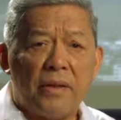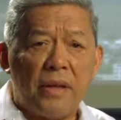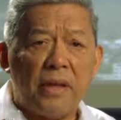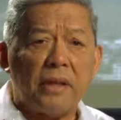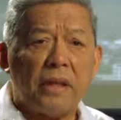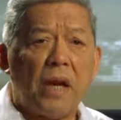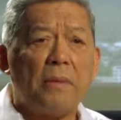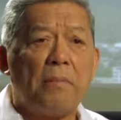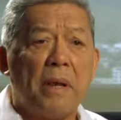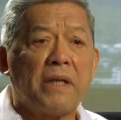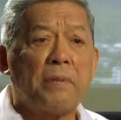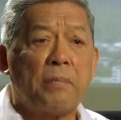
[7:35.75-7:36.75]
These are
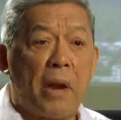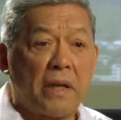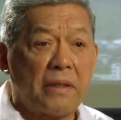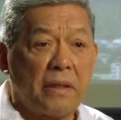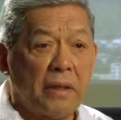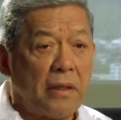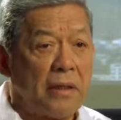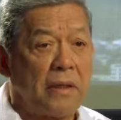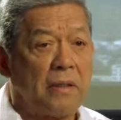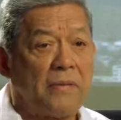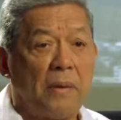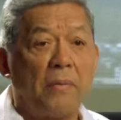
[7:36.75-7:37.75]
best
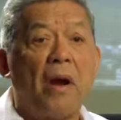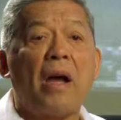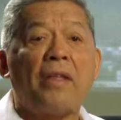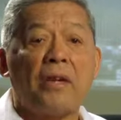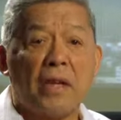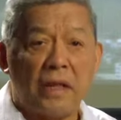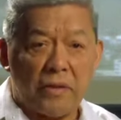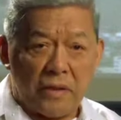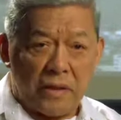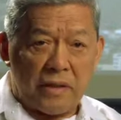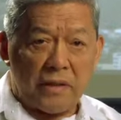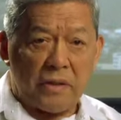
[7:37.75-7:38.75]
practices from other
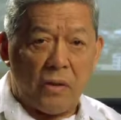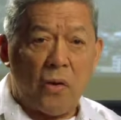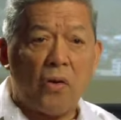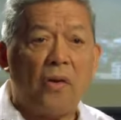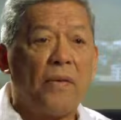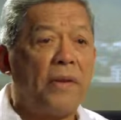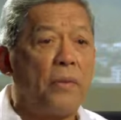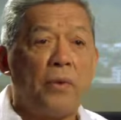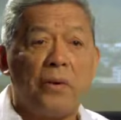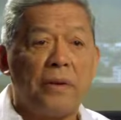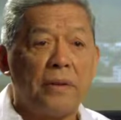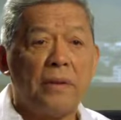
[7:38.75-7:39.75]
countries all over the
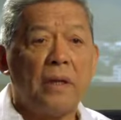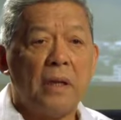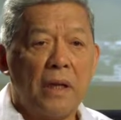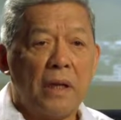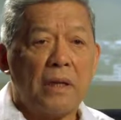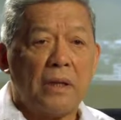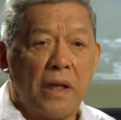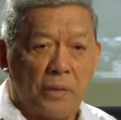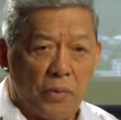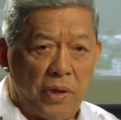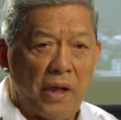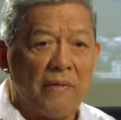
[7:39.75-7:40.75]
world that
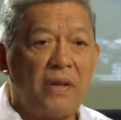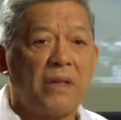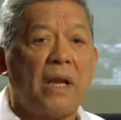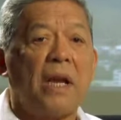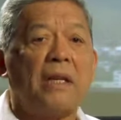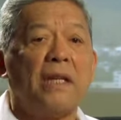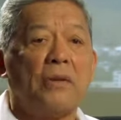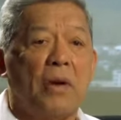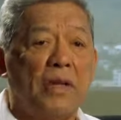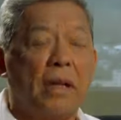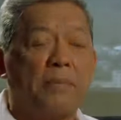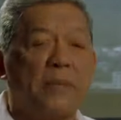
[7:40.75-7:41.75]
we have decided to
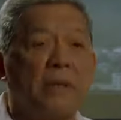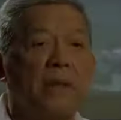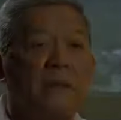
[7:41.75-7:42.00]
adopt.